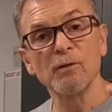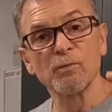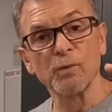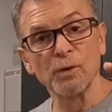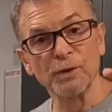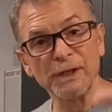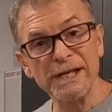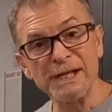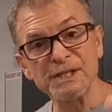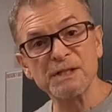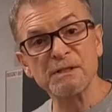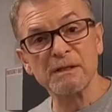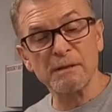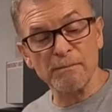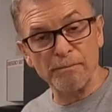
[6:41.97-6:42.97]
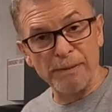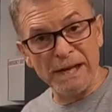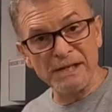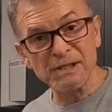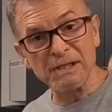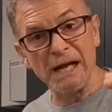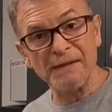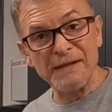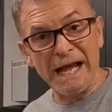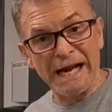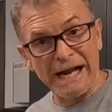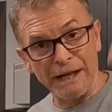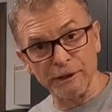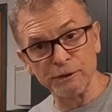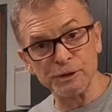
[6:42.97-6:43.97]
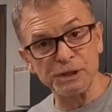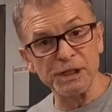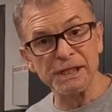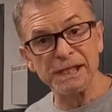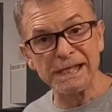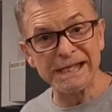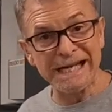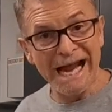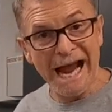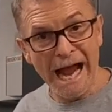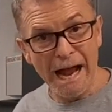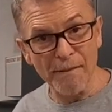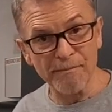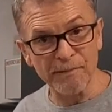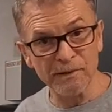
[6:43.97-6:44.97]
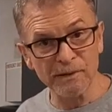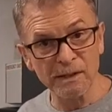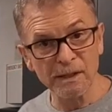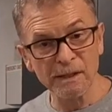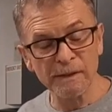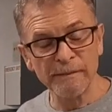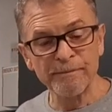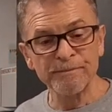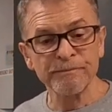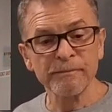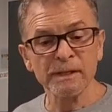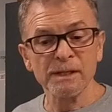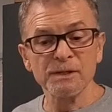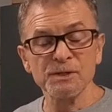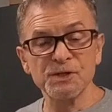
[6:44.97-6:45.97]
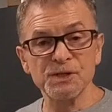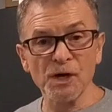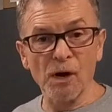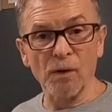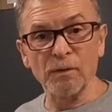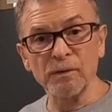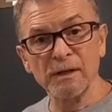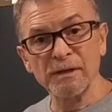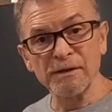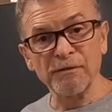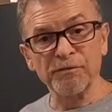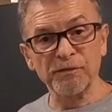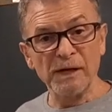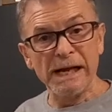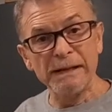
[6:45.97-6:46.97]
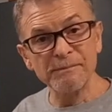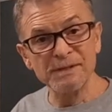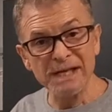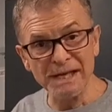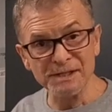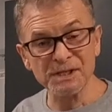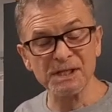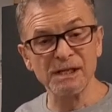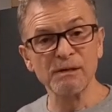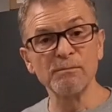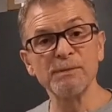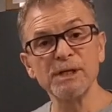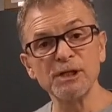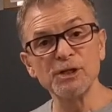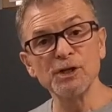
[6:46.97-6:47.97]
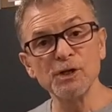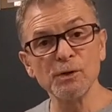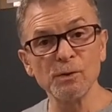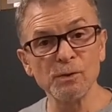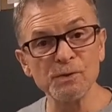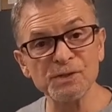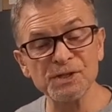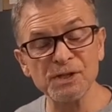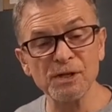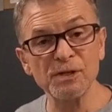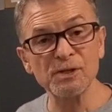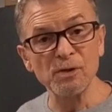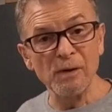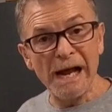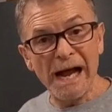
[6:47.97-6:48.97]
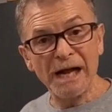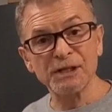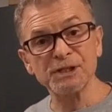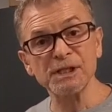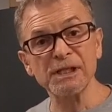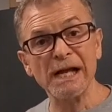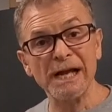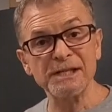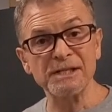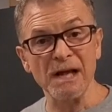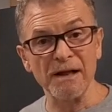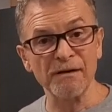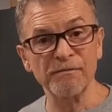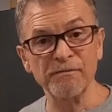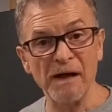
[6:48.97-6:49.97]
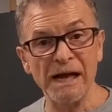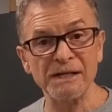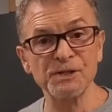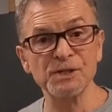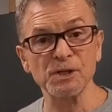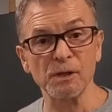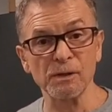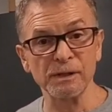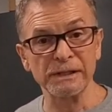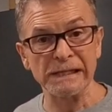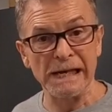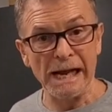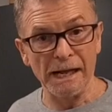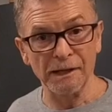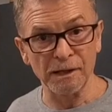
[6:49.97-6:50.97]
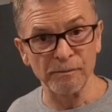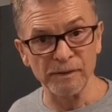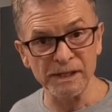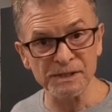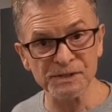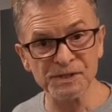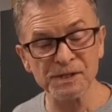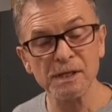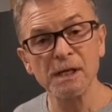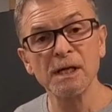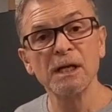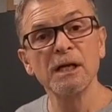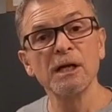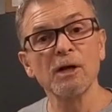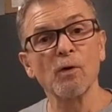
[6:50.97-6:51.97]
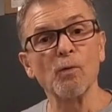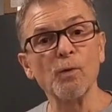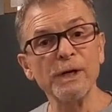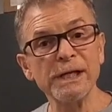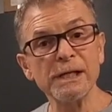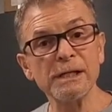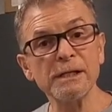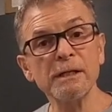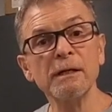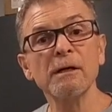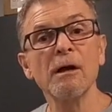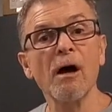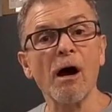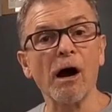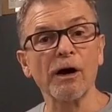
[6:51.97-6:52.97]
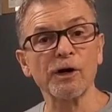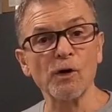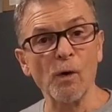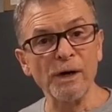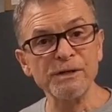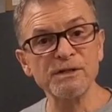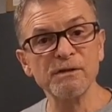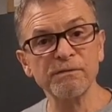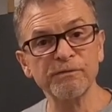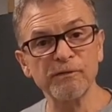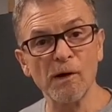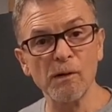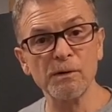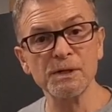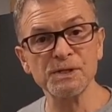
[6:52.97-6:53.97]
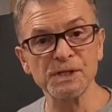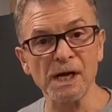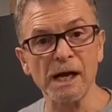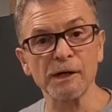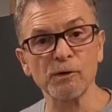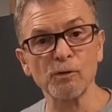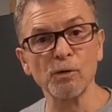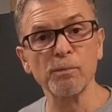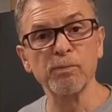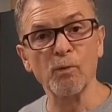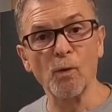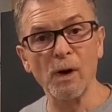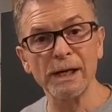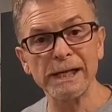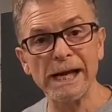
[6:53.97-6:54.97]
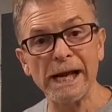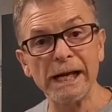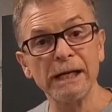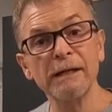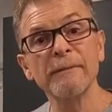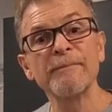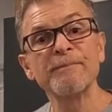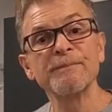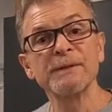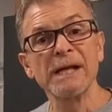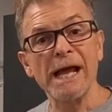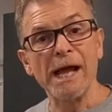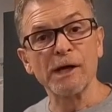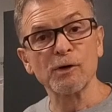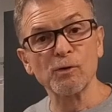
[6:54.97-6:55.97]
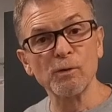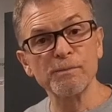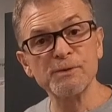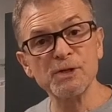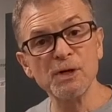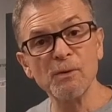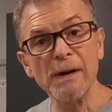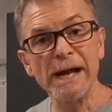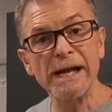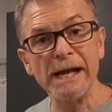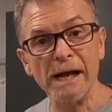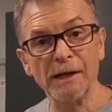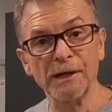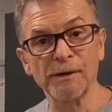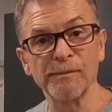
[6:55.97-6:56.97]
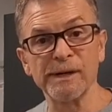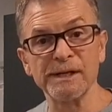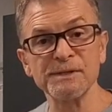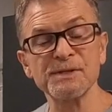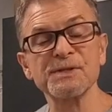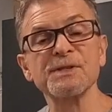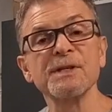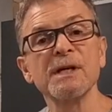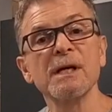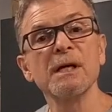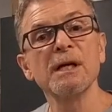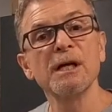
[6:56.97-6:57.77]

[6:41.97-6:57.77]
released based on that energy gap. So the flame test can be used to actually identify certain elements. We are going to focus on group 1A and group 2A elements